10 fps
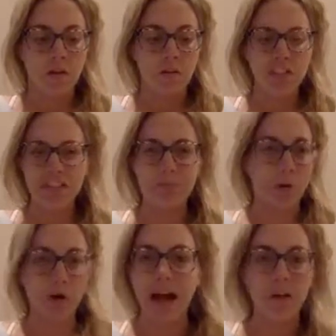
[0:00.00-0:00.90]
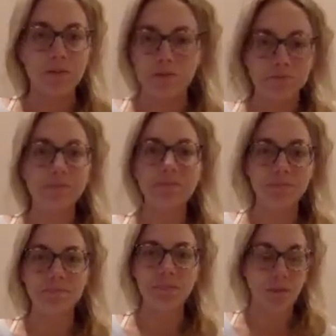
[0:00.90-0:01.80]
just like burnout.
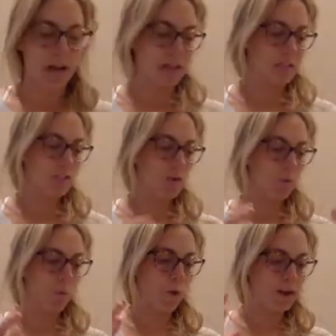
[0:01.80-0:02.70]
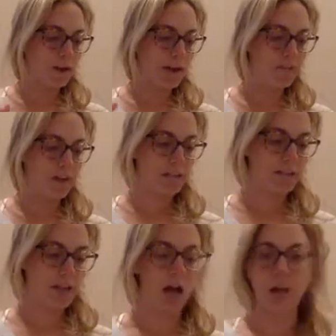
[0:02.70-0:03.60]
Okay, so what have I
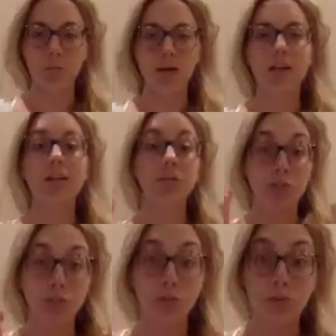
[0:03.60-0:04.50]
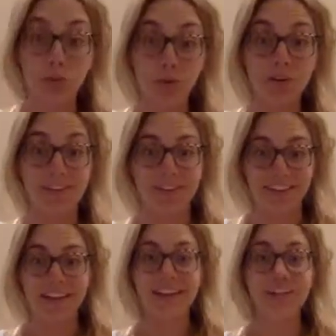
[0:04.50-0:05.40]
done? What did I do
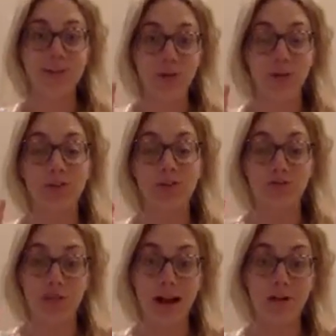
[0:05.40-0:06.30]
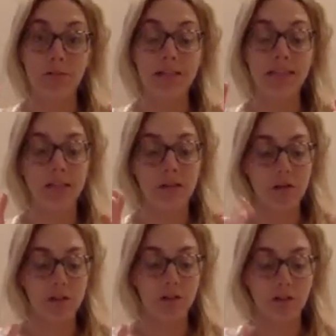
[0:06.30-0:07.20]
to turn this around? It
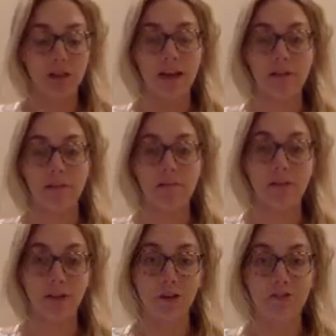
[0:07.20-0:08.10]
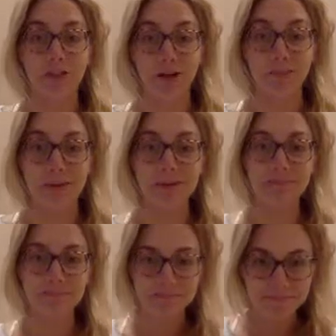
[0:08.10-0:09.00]
looked like a lot of therapy
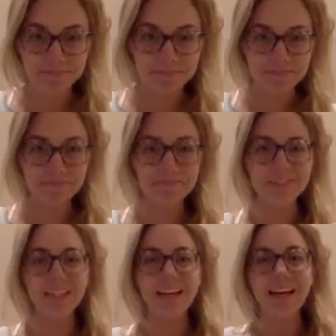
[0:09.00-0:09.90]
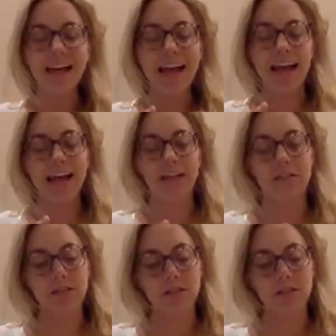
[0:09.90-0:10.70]
and